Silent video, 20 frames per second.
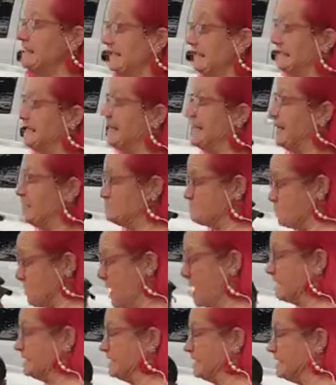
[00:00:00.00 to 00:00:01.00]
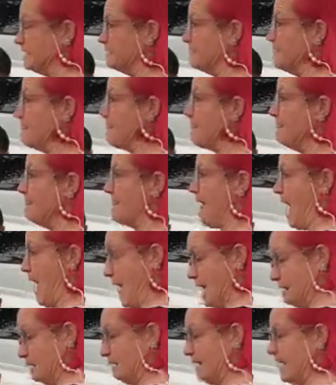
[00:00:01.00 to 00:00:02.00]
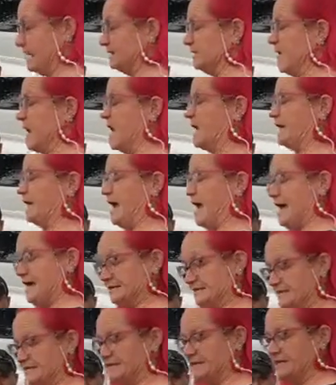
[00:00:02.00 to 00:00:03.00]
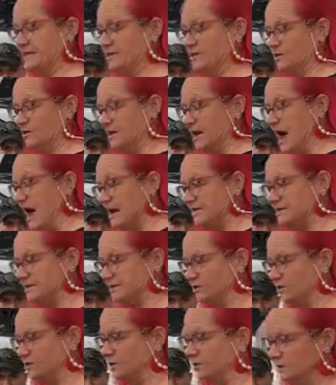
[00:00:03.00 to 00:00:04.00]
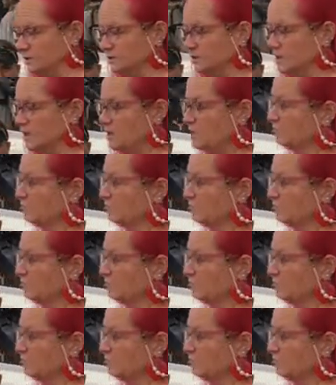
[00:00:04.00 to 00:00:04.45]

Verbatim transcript: and then getting pregnant out of wedlock as a senior in high school